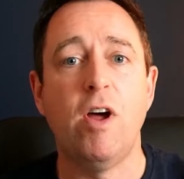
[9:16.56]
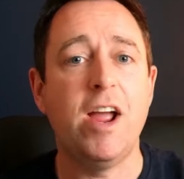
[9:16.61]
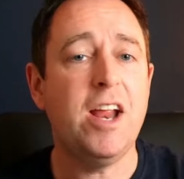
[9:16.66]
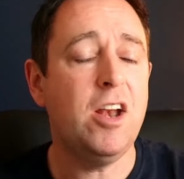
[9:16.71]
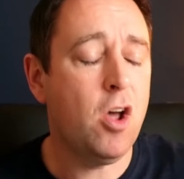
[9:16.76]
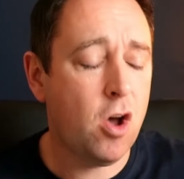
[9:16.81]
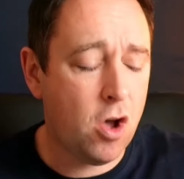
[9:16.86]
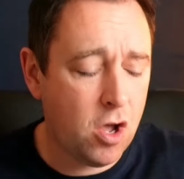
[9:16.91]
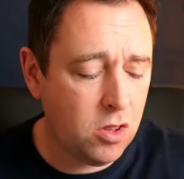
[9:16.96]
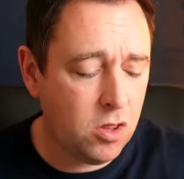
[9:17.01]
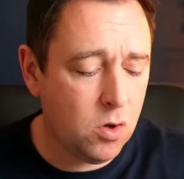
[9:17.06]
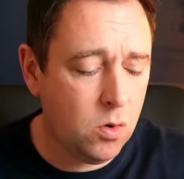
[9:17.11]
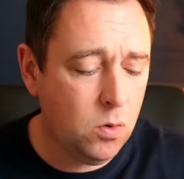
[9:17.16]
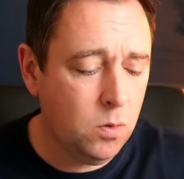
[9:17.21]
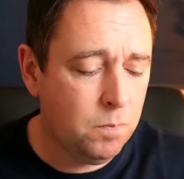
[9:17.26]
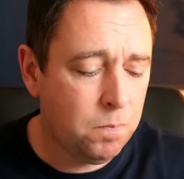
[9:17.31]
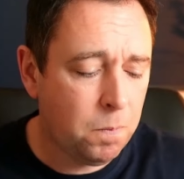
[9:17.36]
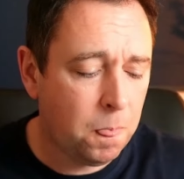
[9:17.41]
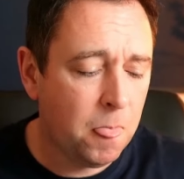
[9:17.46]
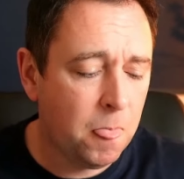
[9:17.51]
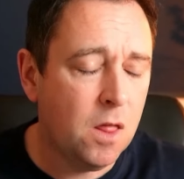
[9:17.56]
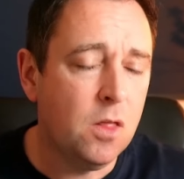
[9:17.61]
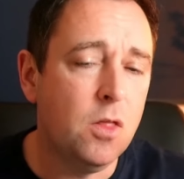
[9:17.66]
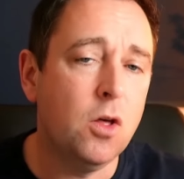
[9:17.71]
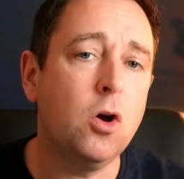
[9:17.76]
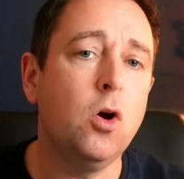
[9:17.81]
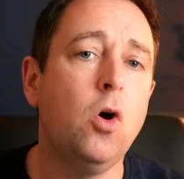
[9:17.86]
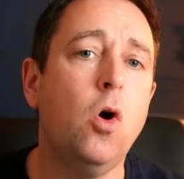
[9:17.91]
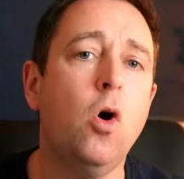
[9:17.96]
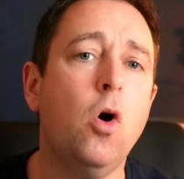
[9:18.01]
Right now though,
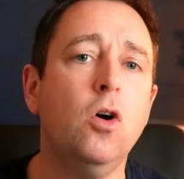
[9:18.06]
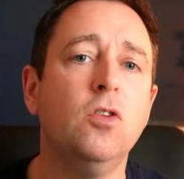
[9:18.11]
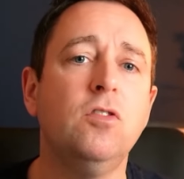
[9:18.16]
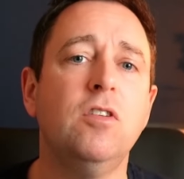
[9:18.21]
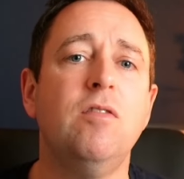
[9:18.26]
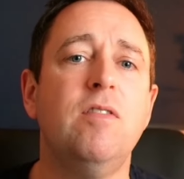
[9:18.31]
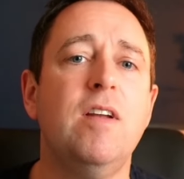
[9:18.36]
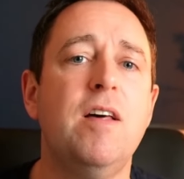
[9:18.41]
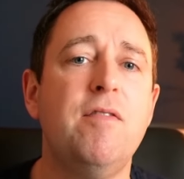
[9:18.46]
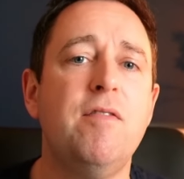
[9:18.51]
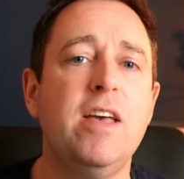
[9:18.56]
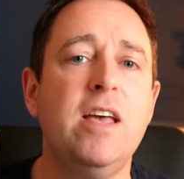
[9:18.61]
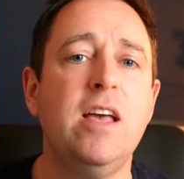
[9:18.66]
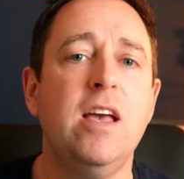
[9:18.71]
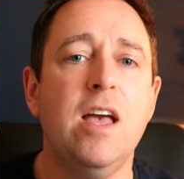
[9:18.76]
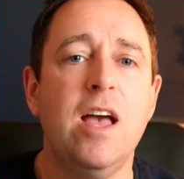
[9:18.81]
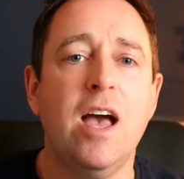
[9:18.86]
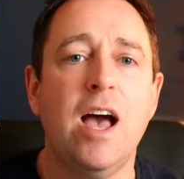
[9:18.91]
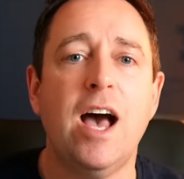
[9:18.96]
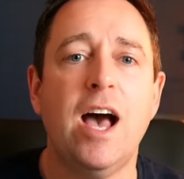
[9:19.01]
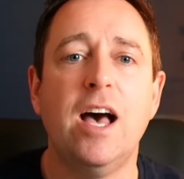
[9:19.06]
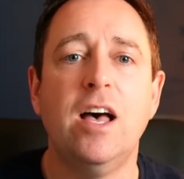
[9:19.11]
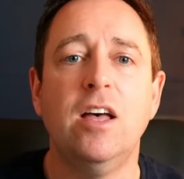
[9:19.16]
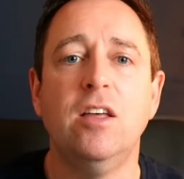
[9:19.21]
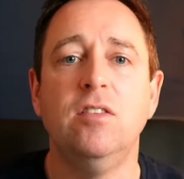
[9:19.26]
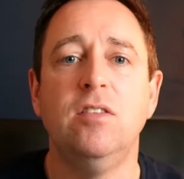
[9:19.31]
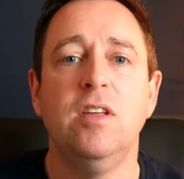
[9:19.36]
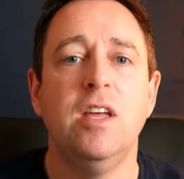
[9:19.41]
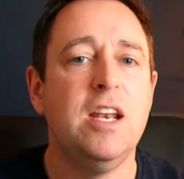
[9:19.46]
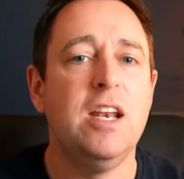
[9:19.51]
the cost of living
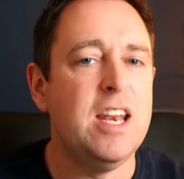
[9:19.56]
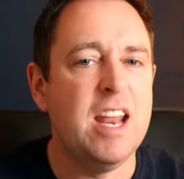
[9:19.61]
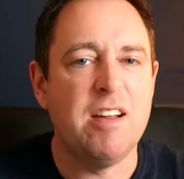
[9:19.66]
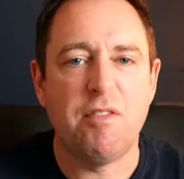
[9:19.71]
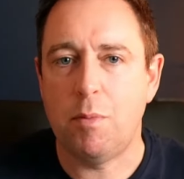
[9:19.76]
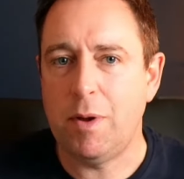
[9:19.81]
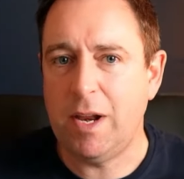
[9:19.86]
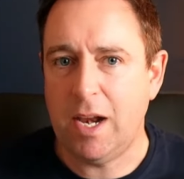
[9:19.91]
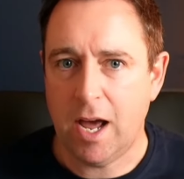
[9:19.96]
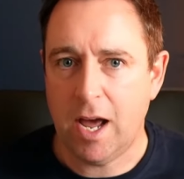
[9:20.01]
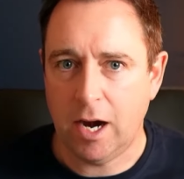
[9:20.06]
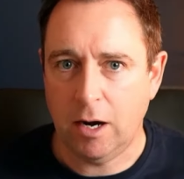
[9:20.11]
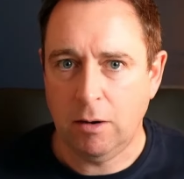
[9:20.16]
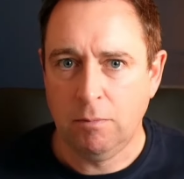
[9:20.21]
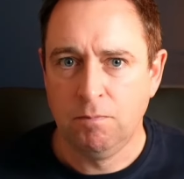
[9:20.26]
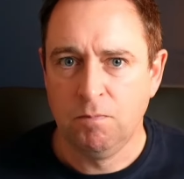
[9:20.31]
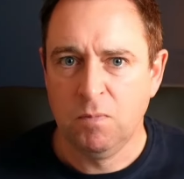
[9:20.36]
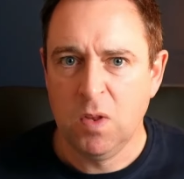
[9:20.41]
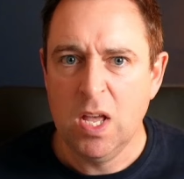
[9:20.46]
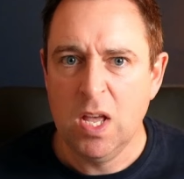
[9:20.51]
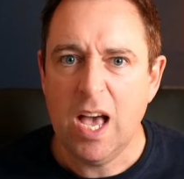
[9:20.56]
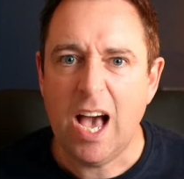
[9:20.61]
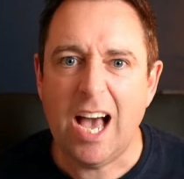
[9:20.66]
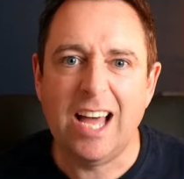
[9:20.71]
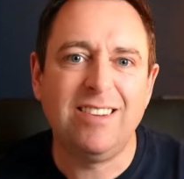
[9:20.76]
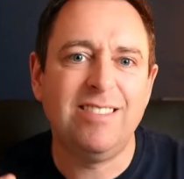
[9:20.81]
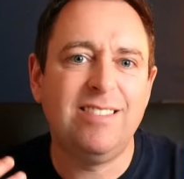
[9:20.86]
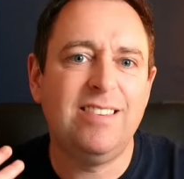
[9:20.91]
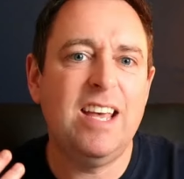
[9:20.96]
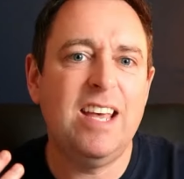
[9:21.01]
has never been higher,
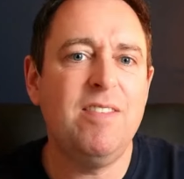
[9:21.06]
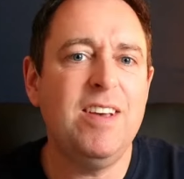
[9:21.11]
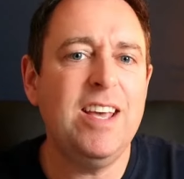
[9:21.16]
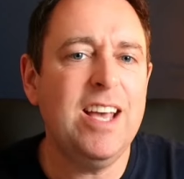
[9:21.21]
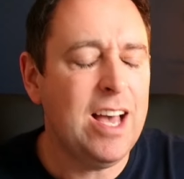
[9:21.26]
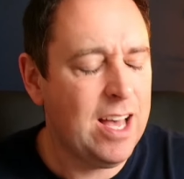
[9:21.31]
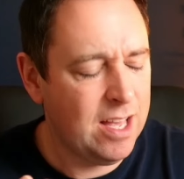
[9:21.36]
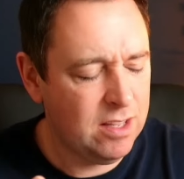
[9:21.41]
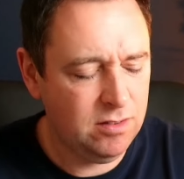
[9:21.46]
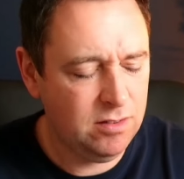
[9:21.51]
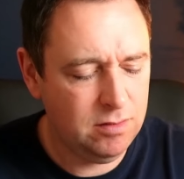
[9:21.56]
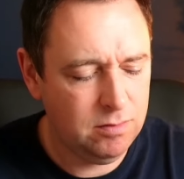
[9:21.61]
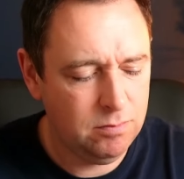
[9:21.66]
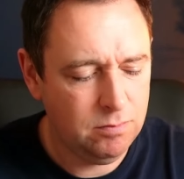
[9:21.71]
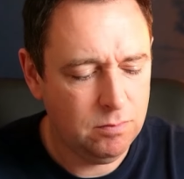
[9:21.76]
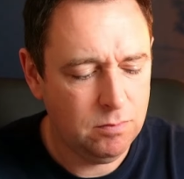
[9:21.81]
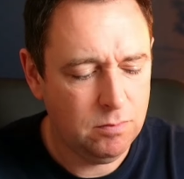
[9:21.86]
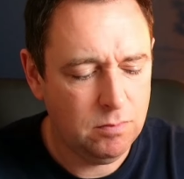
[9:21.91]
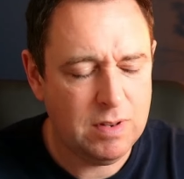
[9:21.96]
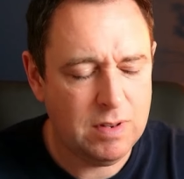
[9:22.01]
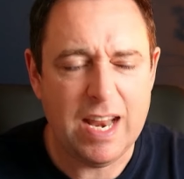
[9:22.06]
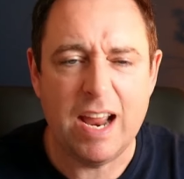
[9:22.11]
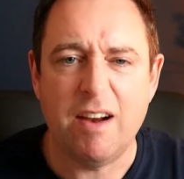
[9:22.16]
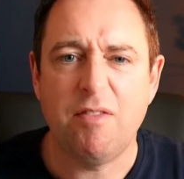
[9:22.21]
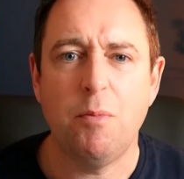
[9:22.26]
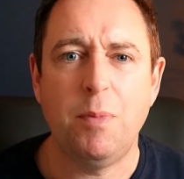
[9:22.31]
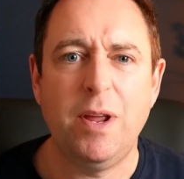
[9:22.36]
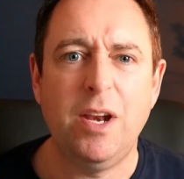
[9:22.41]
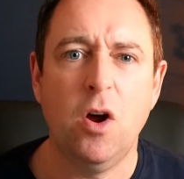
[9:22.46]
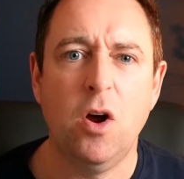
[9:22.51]
and saving has
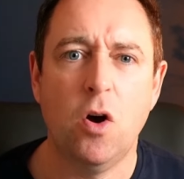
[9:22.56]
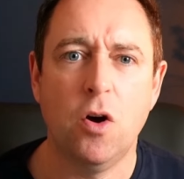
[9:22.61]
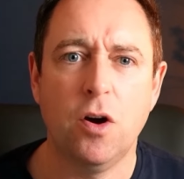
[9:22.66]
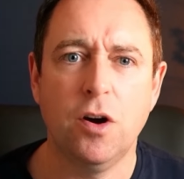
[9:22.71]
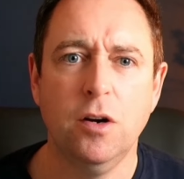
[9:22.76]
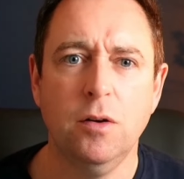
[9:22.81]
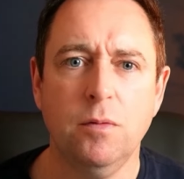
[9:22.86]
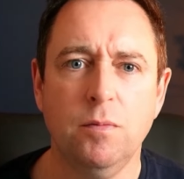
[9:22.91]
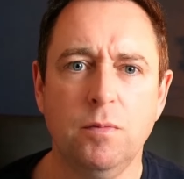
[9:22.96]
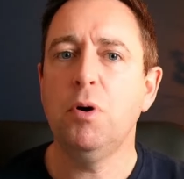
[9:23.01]
never been harder.